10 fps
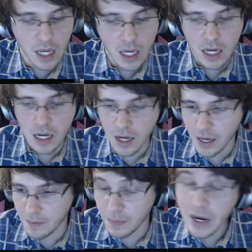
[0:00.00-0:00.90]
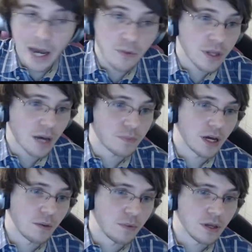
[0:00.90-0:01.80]
Um, but I will not be
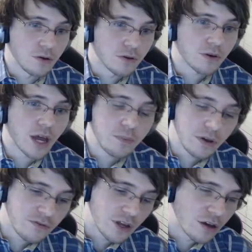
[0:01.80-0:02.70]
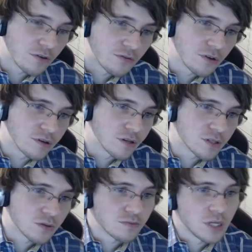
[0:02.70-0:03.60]
helping you, and there not be a video for you to just,
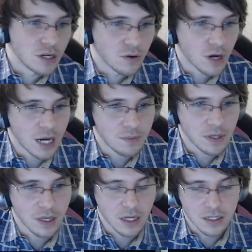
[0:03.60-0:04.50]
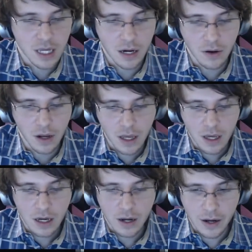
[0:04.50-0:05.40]
you know, copy things down.
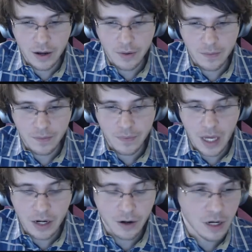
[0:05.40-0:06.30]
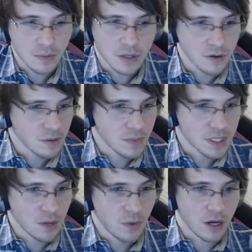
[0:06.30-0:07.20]
Um, and you're going to be doing them the
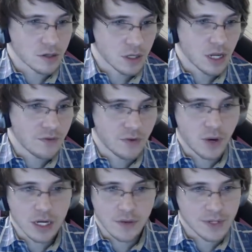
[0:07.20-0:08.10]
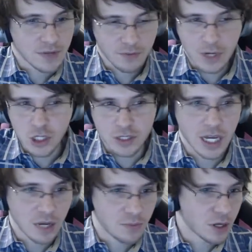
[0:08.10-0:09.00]
same way. You're still going to have to write down this information, take
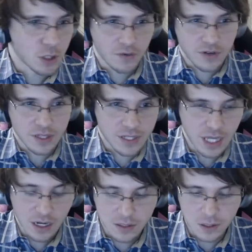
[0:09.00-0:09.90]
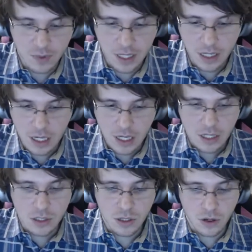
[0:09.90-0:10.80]
a picture of it, and send it to me.
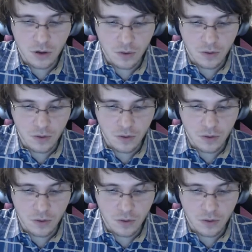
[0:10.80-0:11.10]
So